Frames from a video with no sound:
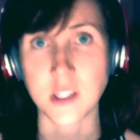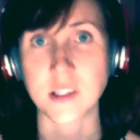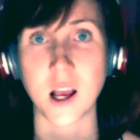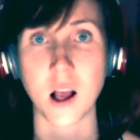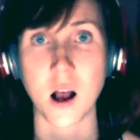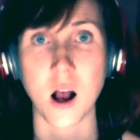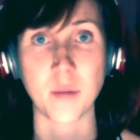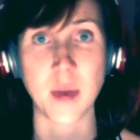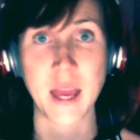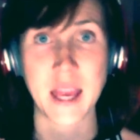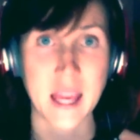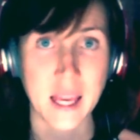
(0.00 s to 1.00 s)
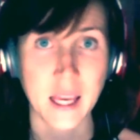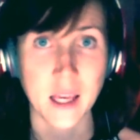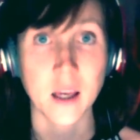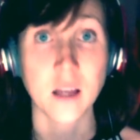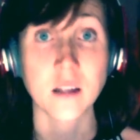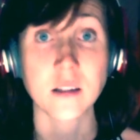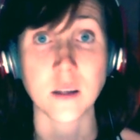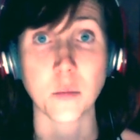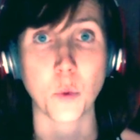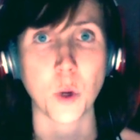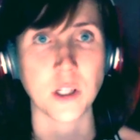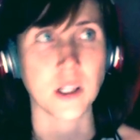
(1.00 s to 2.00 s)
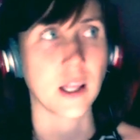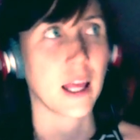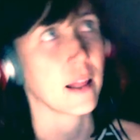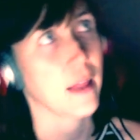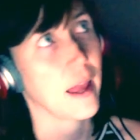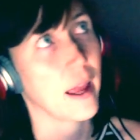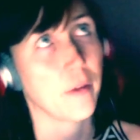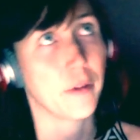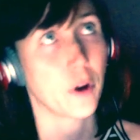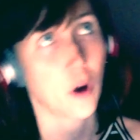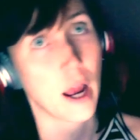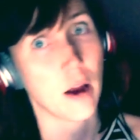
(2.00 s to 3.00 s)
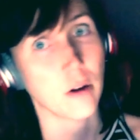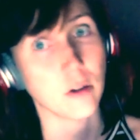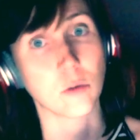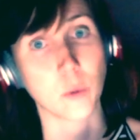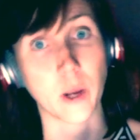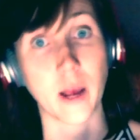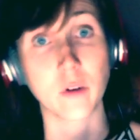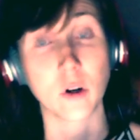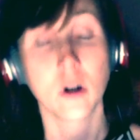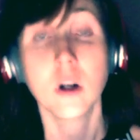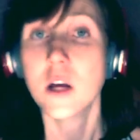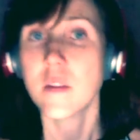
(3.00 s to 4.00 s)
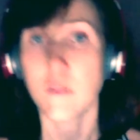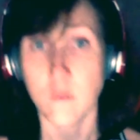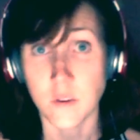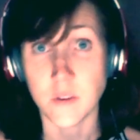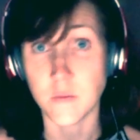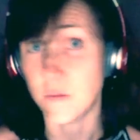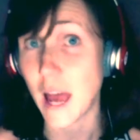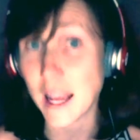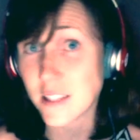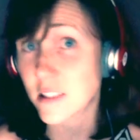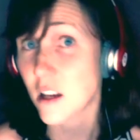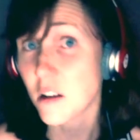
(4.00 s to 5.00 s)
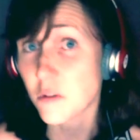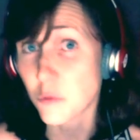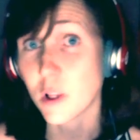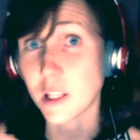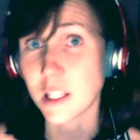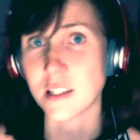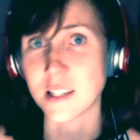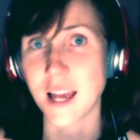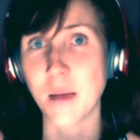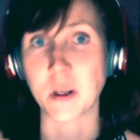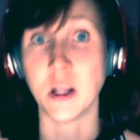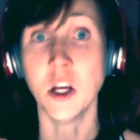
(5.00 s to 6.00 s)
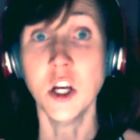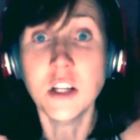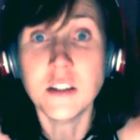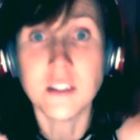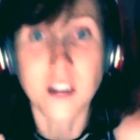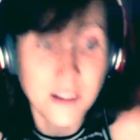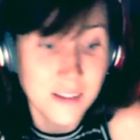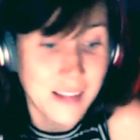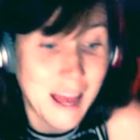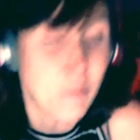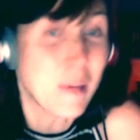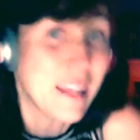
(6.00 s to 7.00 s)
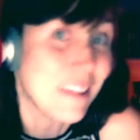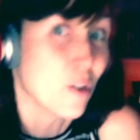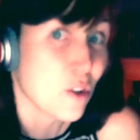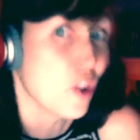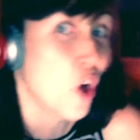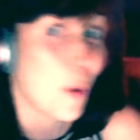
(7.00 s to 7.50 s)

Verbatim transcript: got caught paying someone to like lay on the ground or whatever. That stuff really does happen. Does that mean there's no